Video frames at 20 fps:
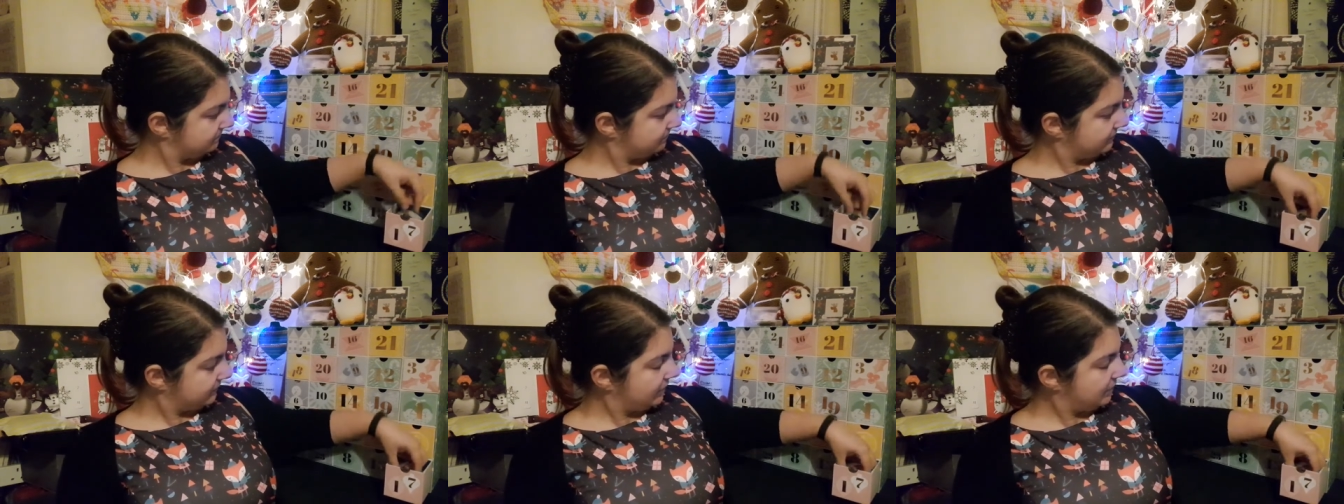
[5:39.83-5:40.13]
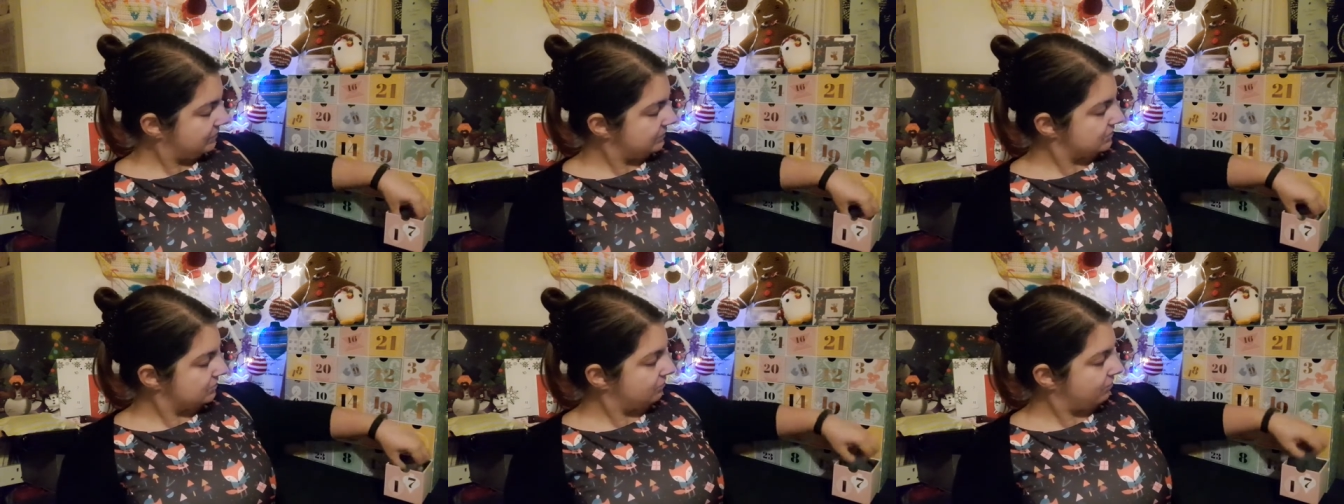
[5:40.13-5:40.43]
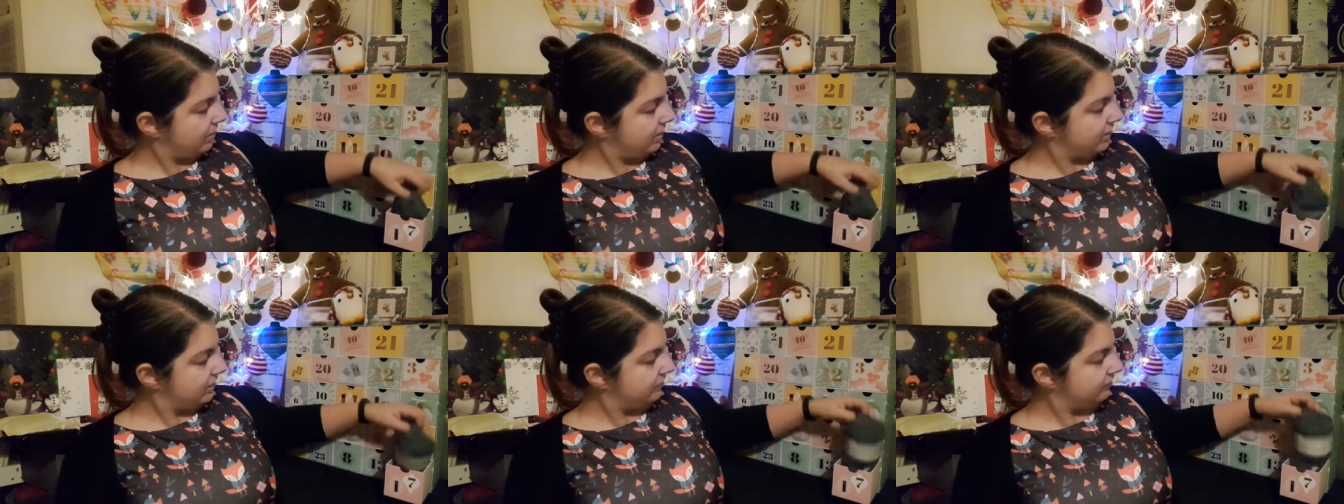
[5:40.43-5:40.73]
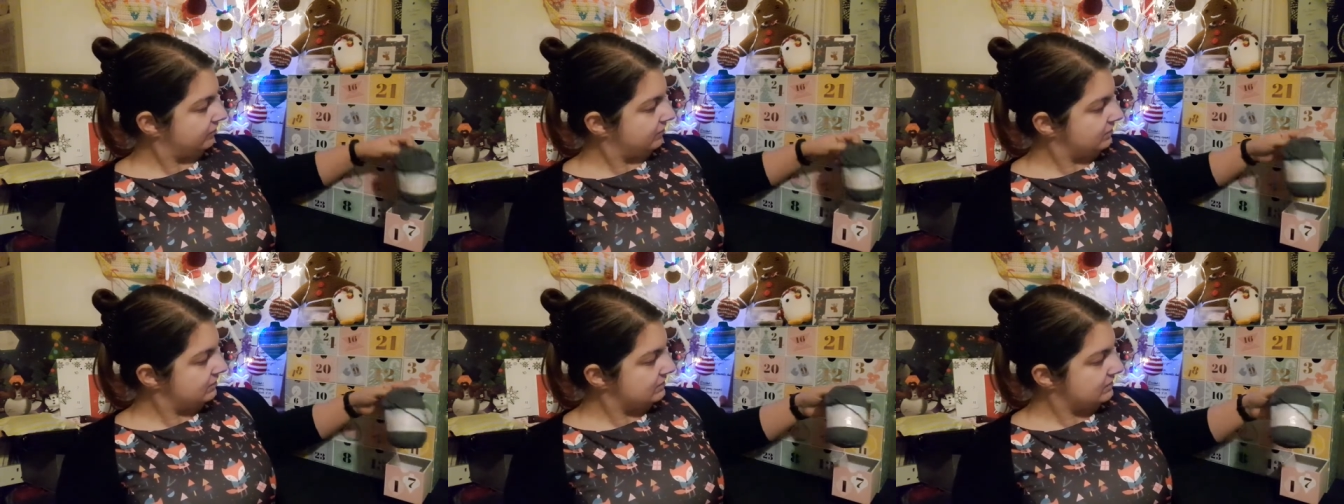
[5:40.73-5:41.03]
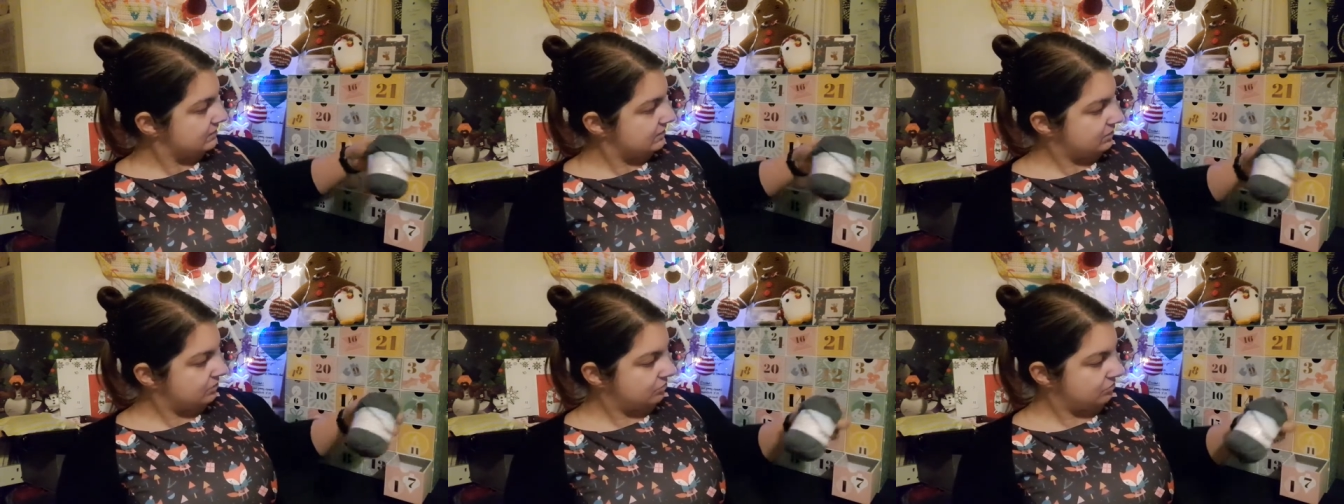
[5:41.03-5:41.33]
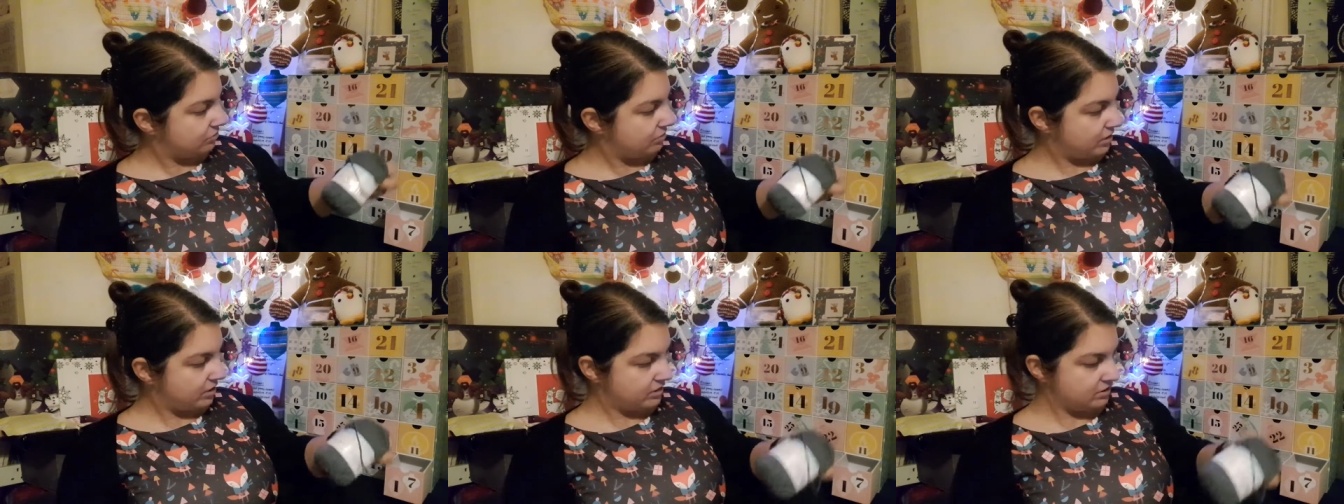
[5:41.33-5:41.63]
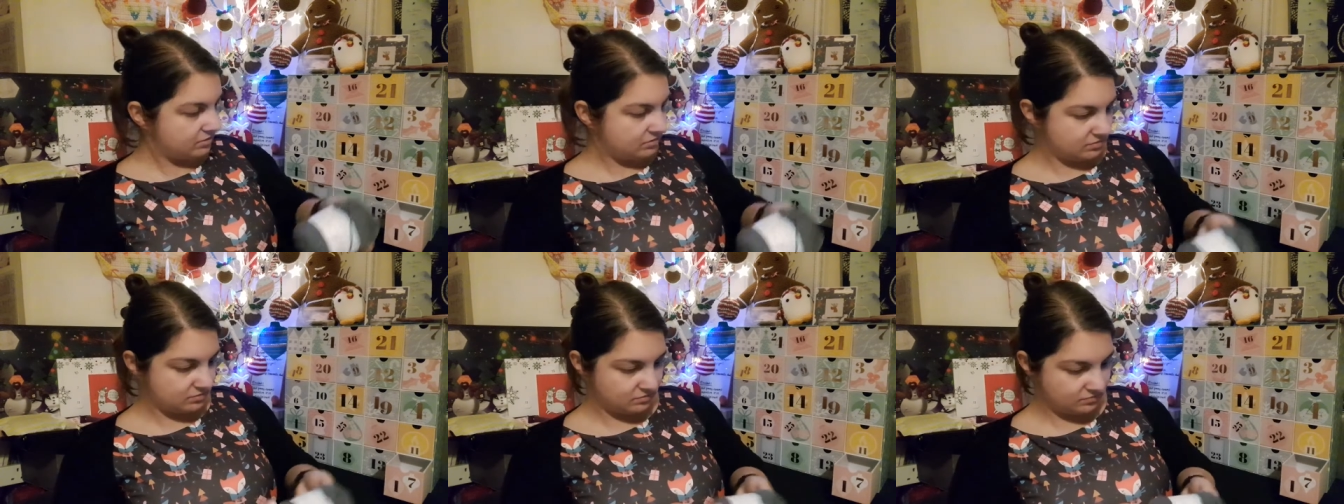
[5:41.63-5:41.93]
It was great. I think is this Earl Grey?
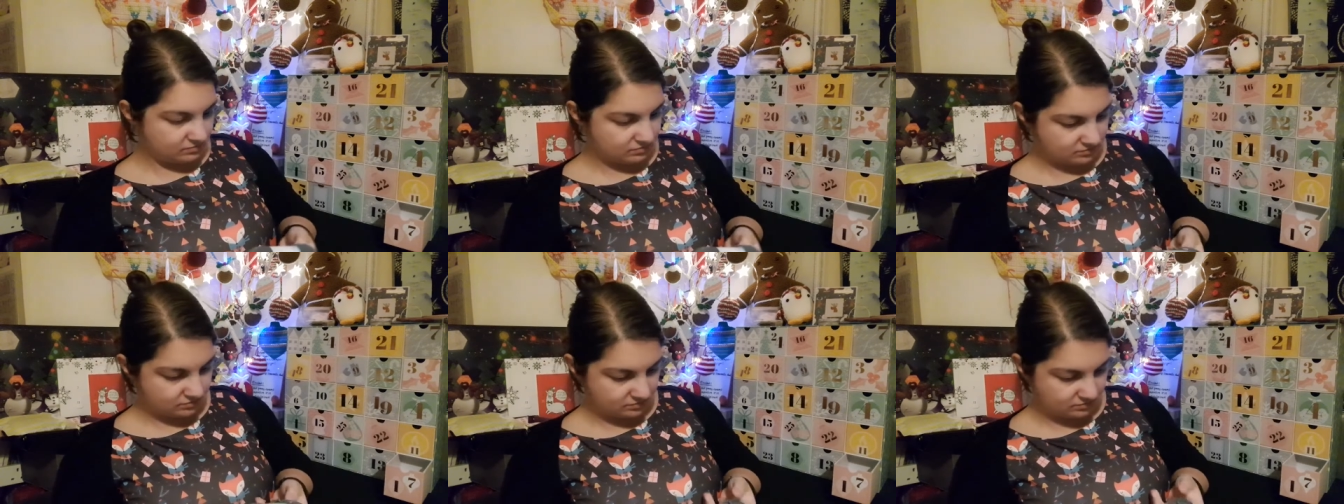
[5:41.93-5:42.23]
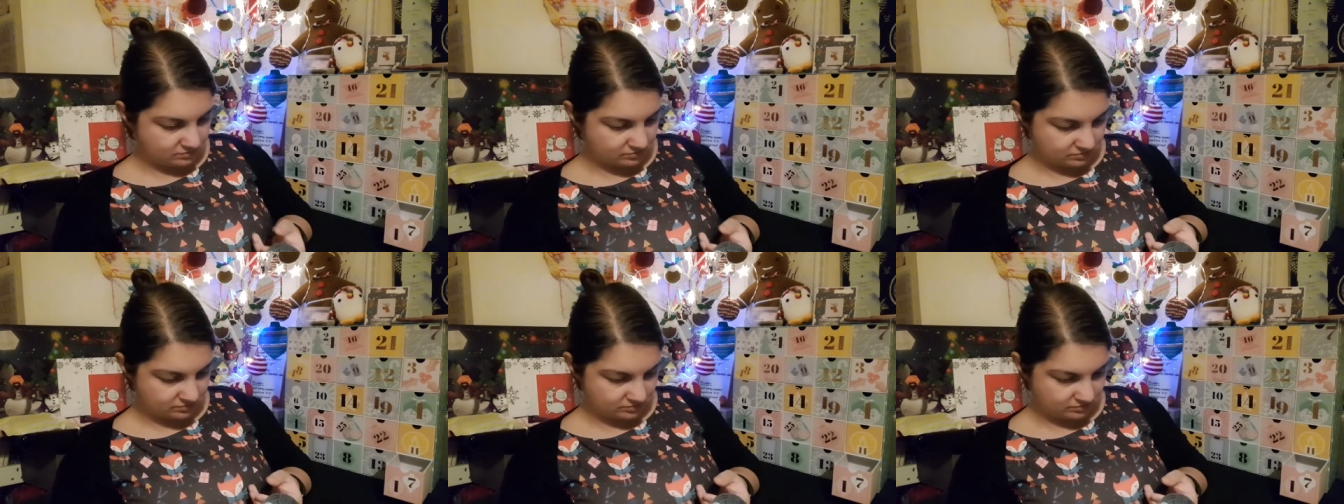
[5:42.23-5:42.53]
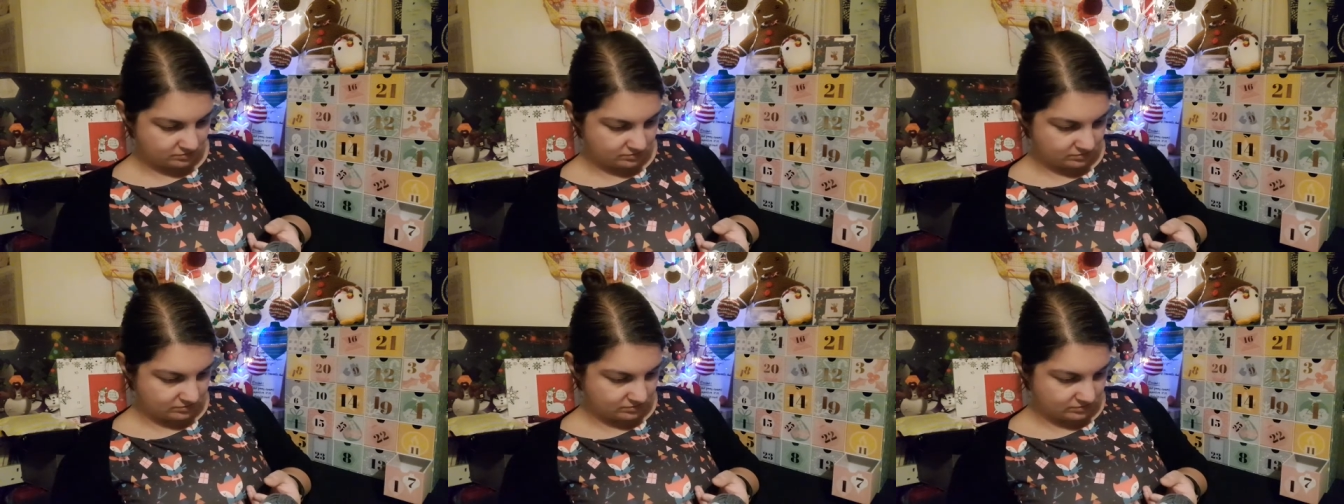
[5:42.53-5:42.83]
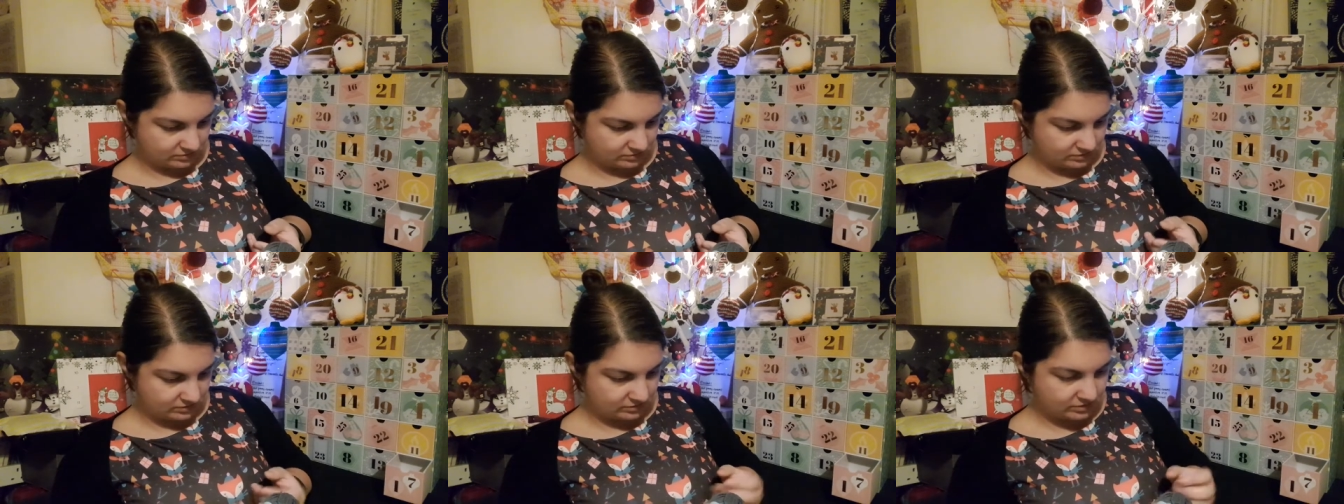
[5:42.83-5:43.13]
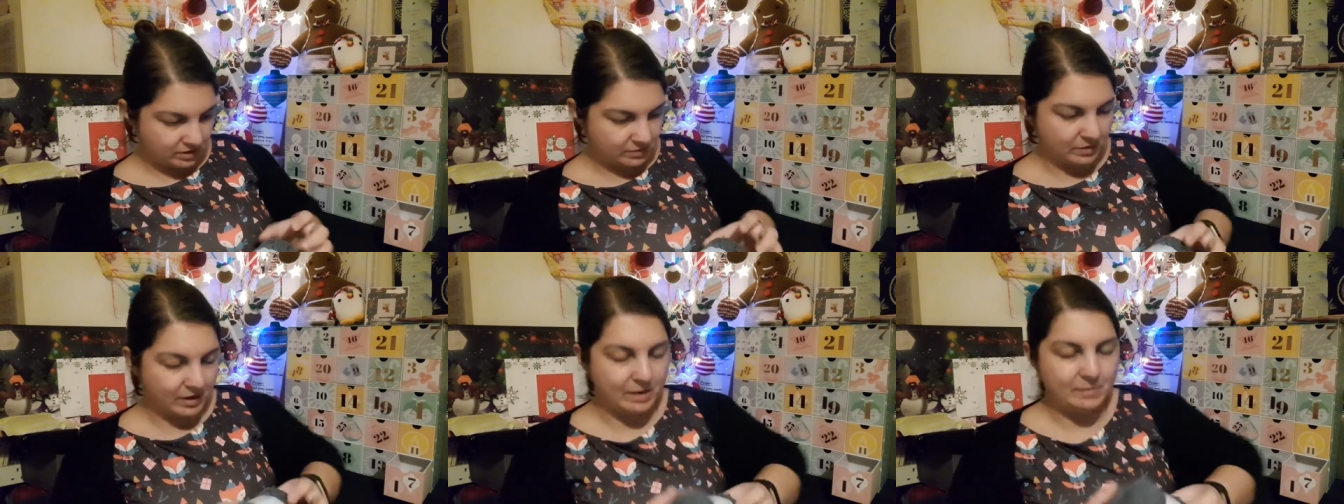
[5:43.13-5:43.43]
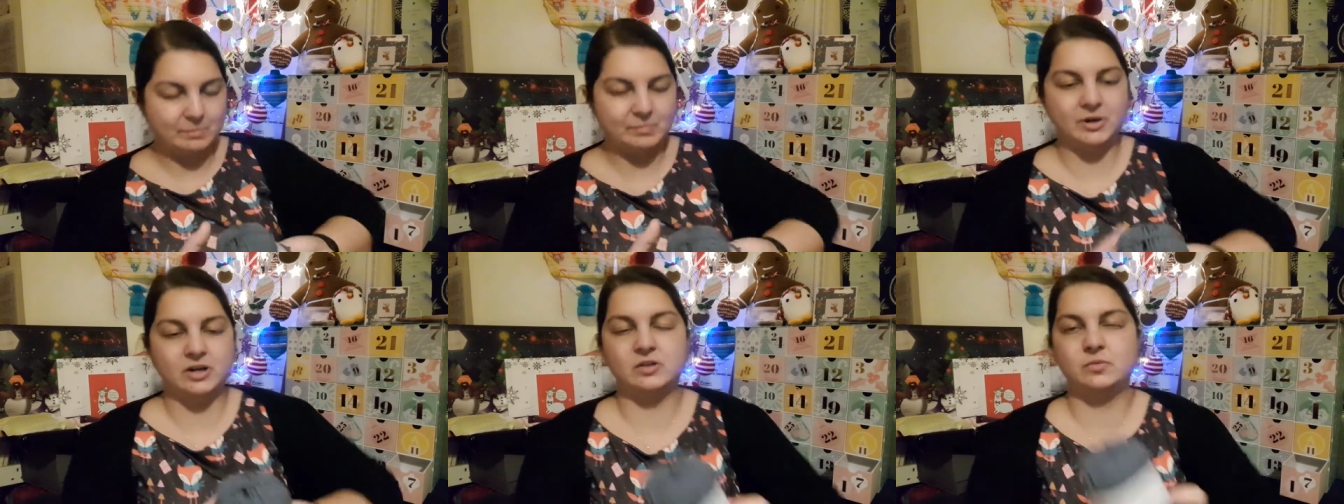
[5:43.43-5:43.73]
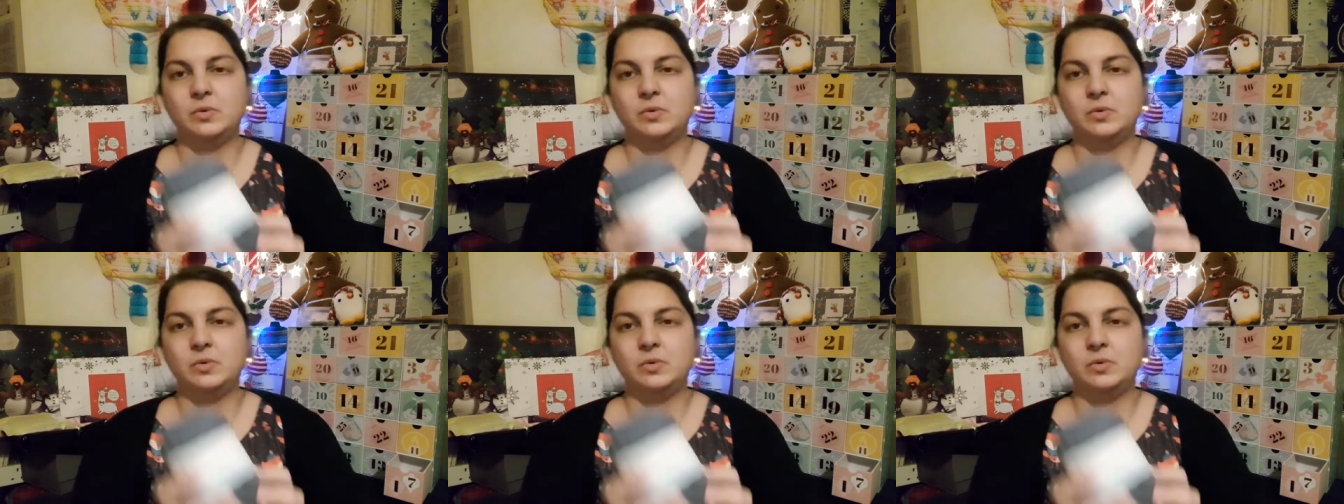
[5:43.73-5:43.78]
No, humbug.